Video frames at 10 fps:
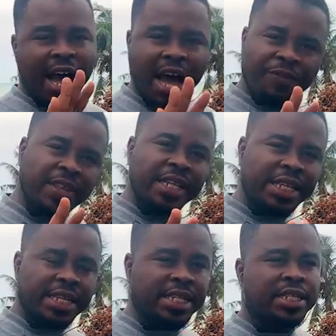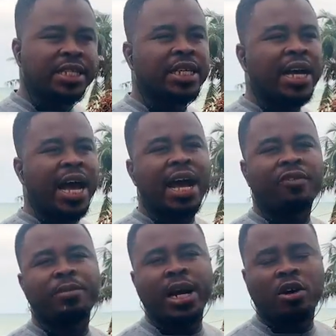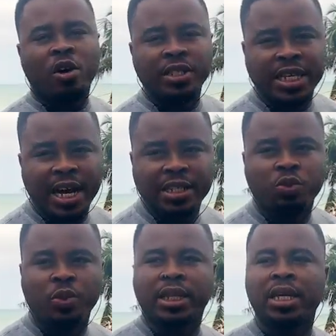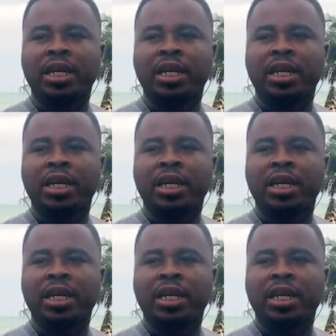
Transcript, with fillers: After this, I have made contact with